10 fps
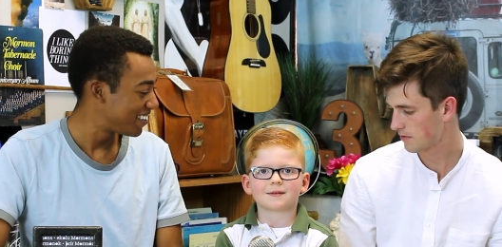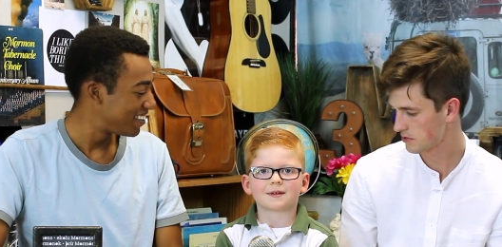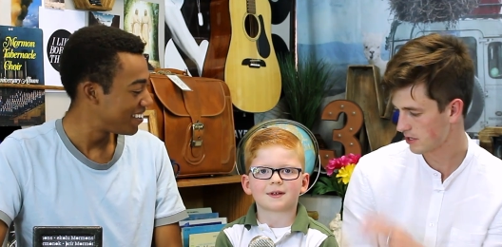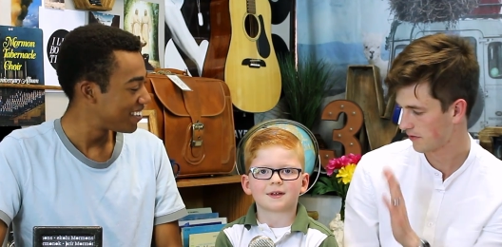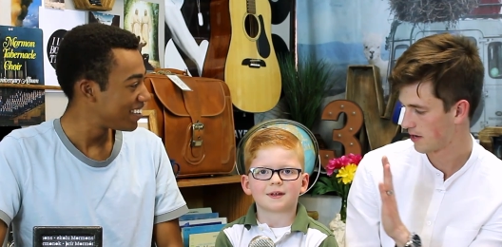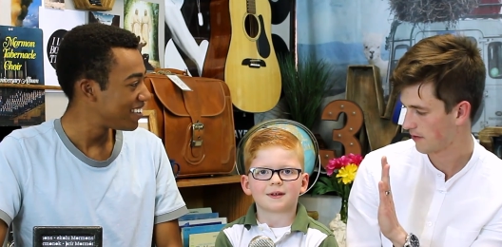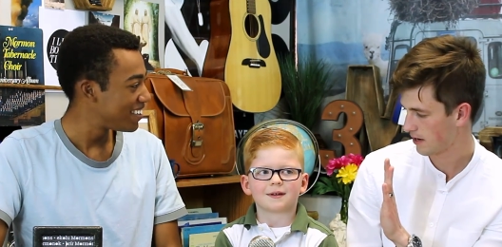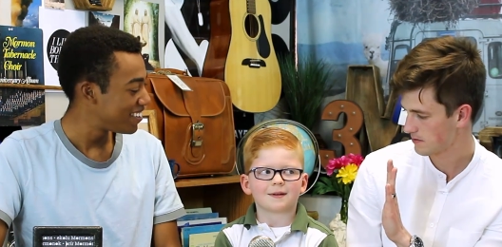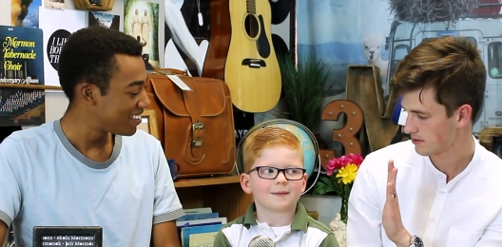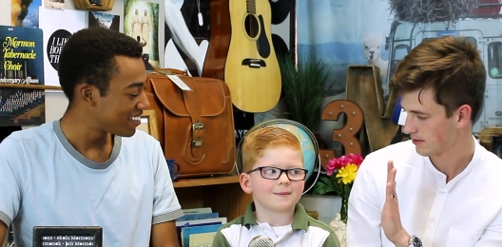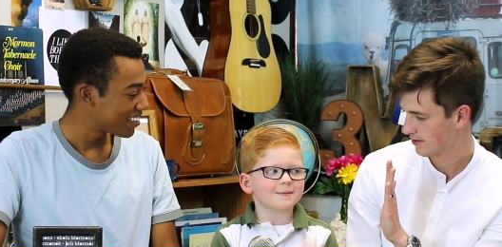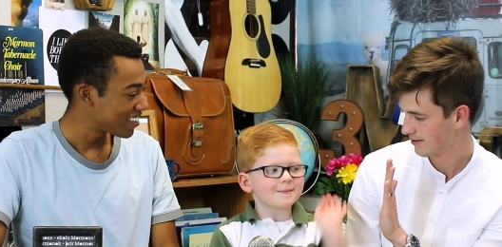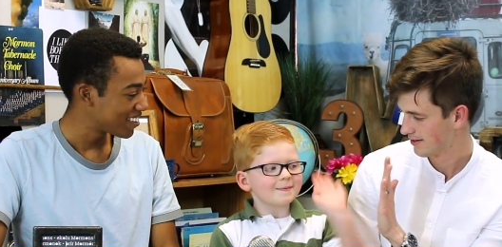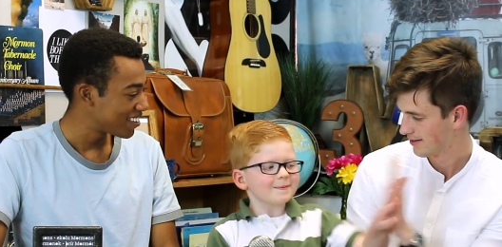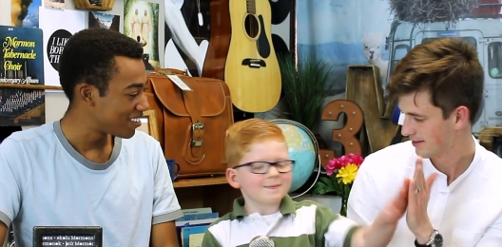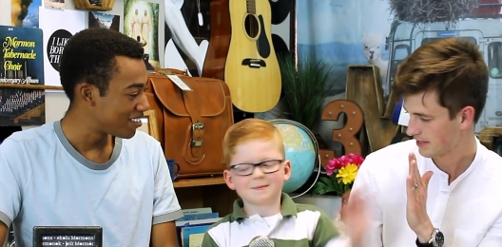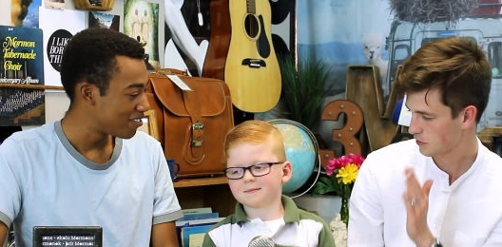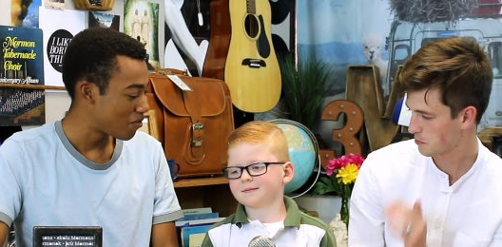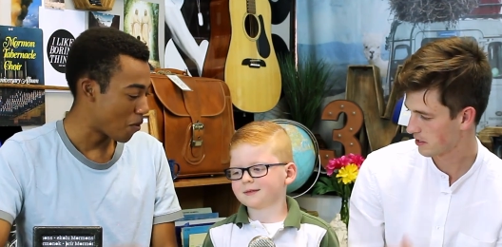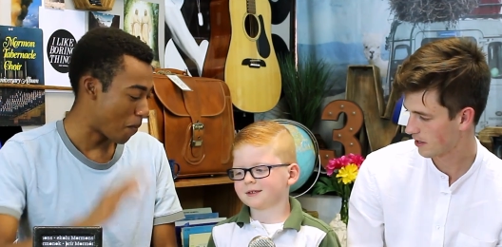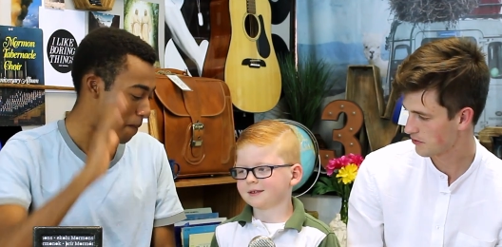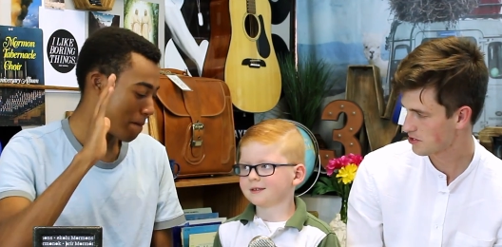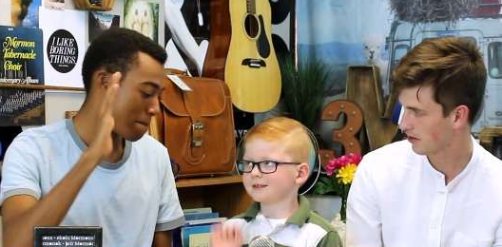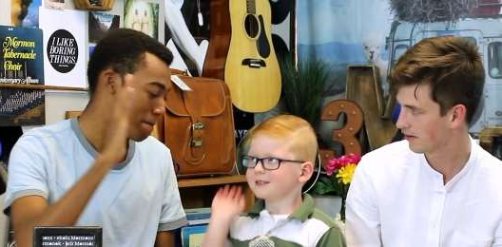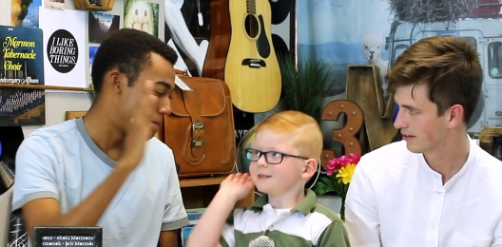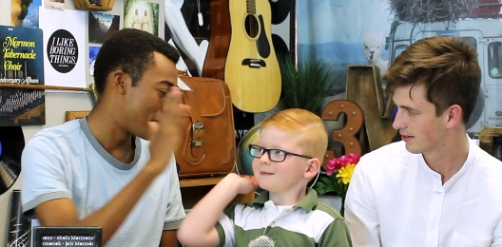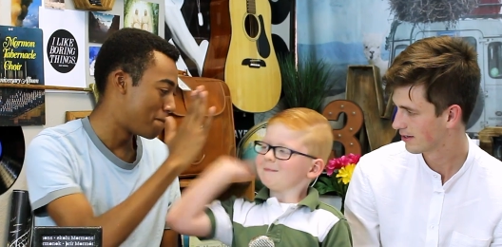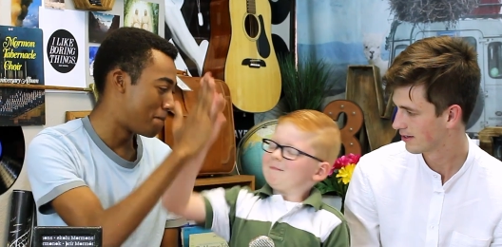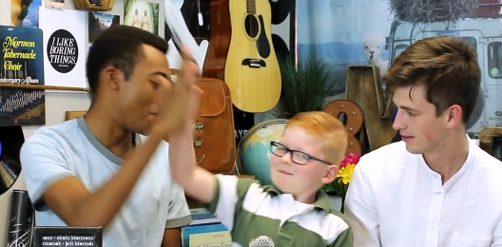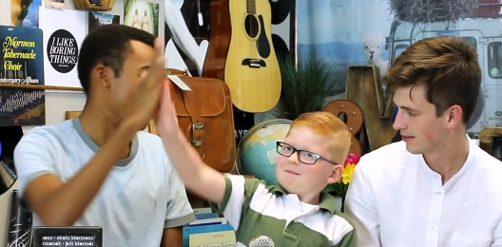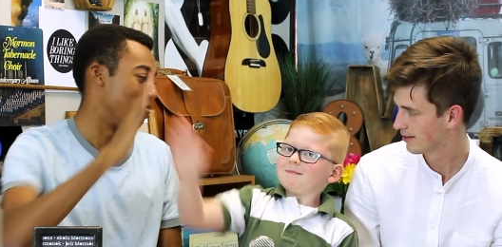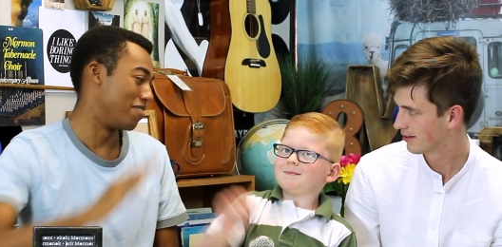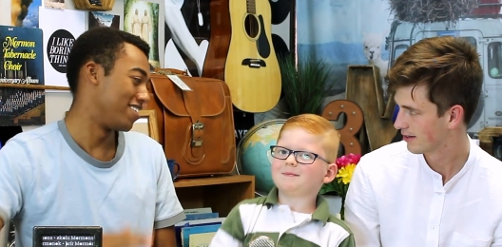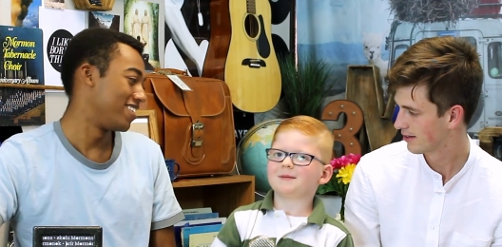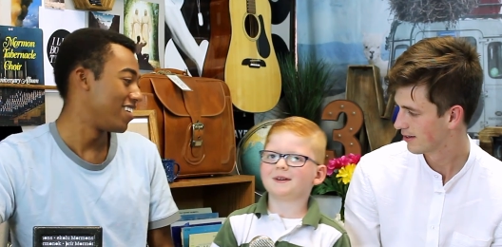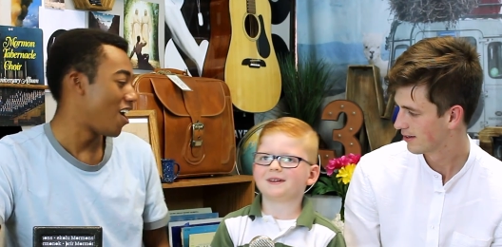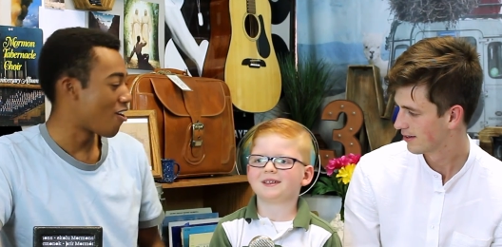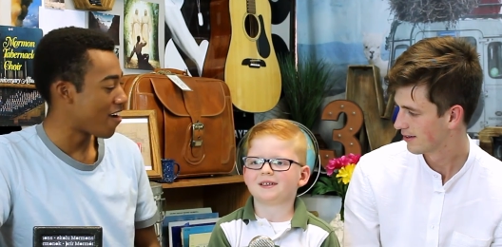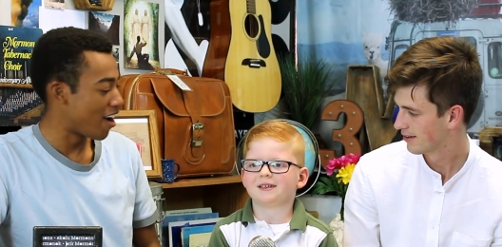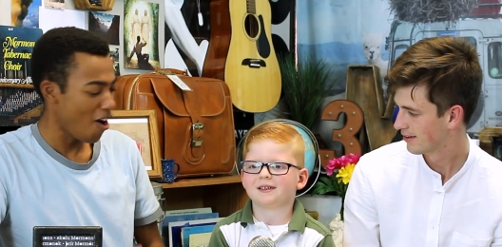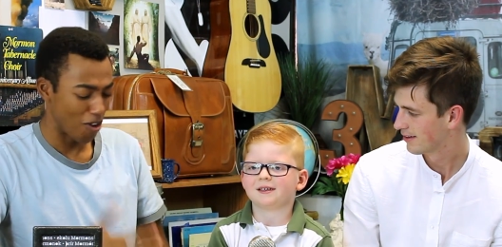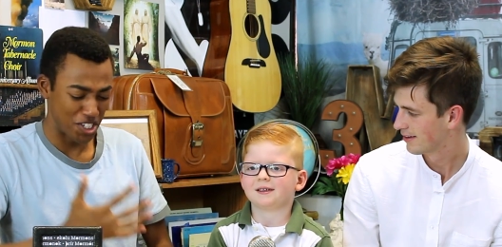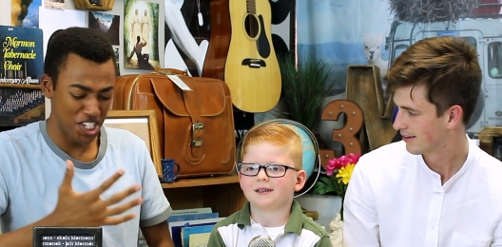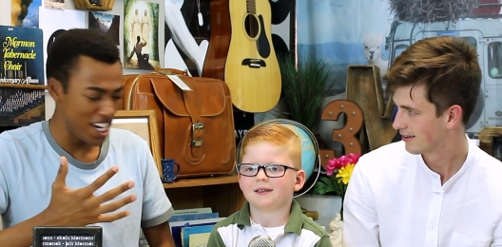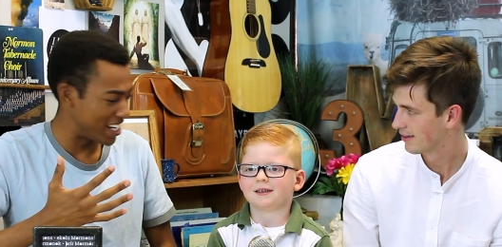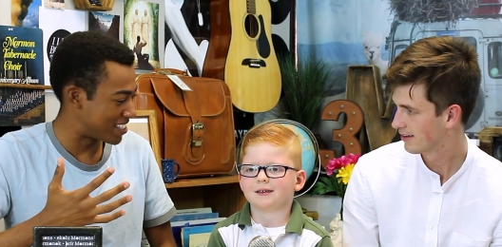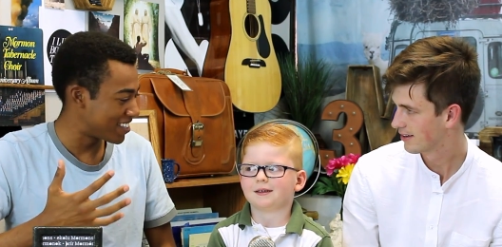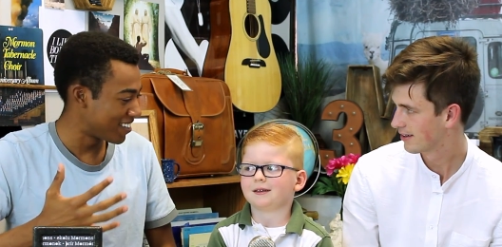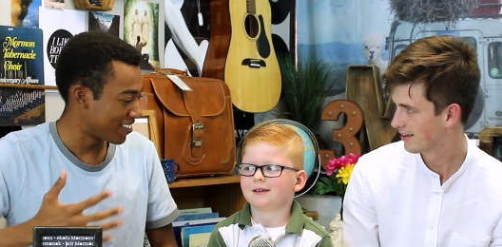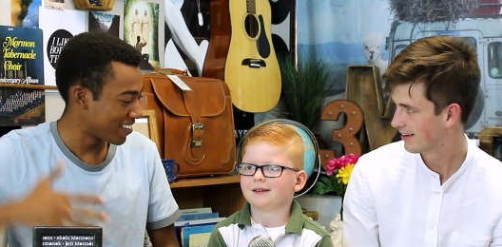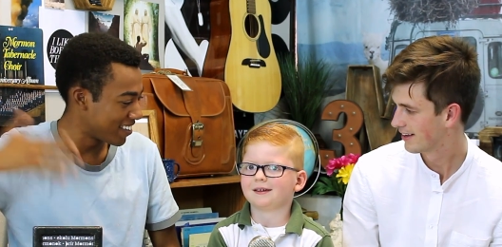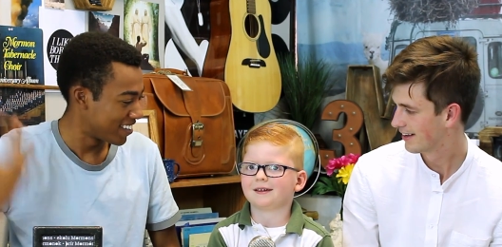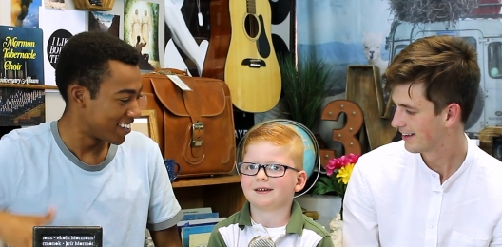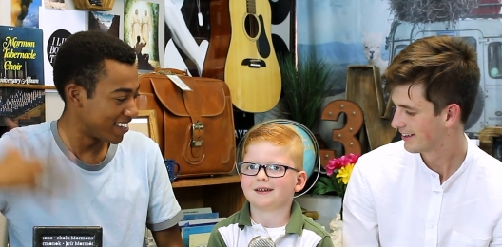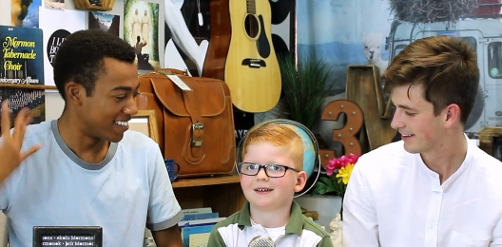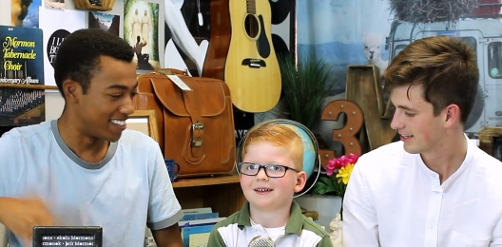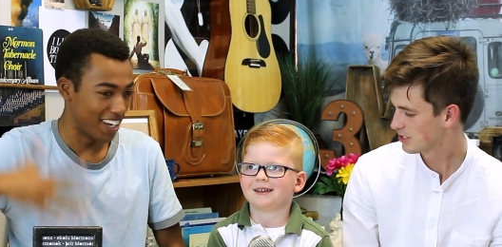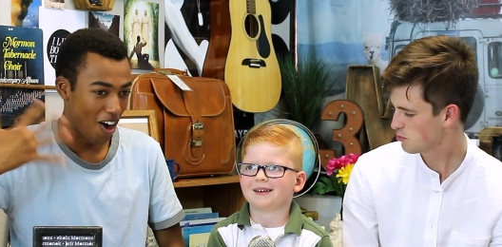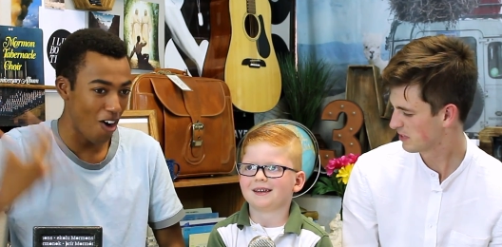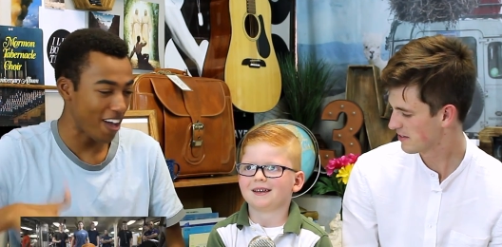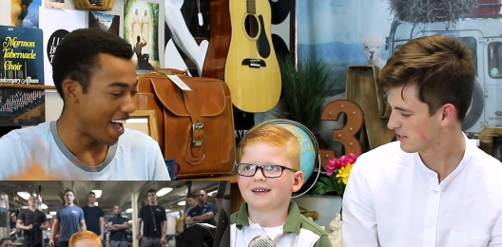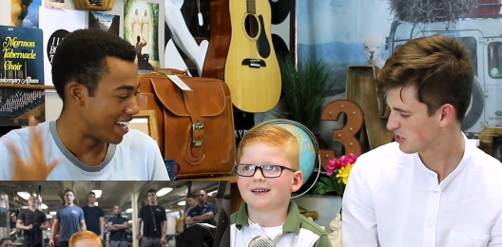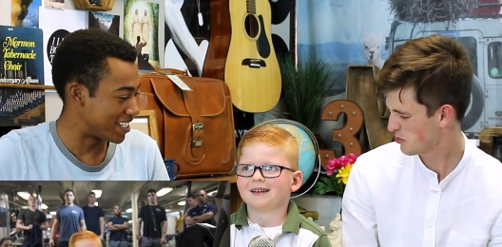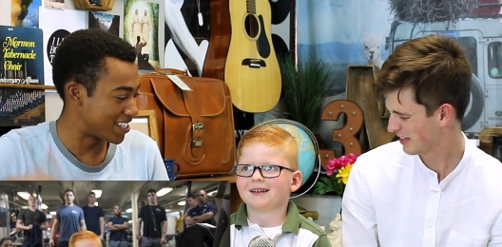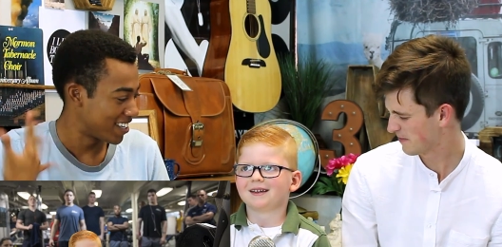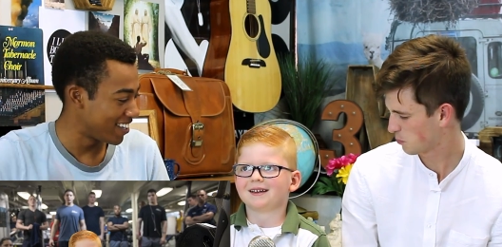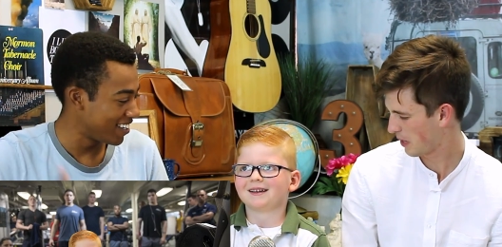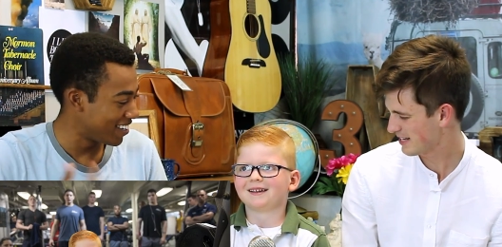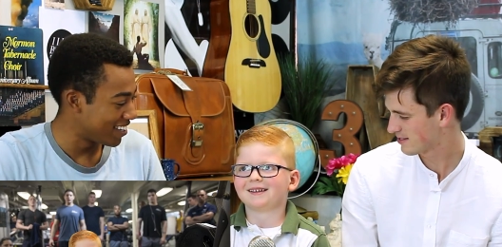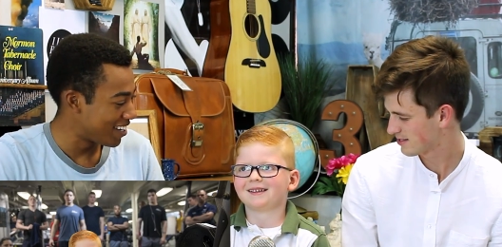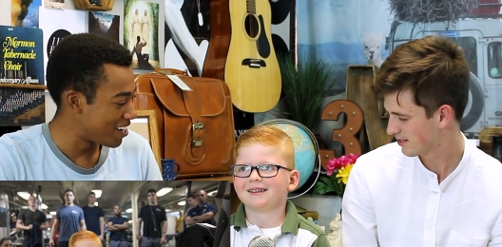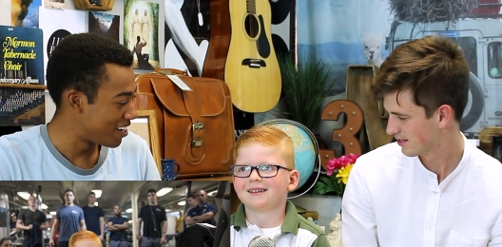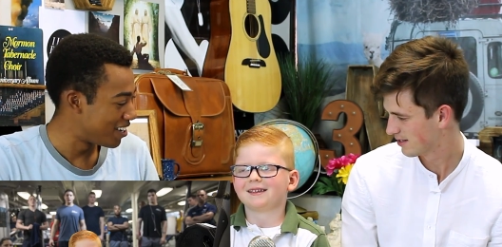Speaker 1: okay, first off, high fives.
Speaker 2: Thanks for being on the show. Boom. All right. Oh, jeez. Hulk li- hands. Do you lift weights?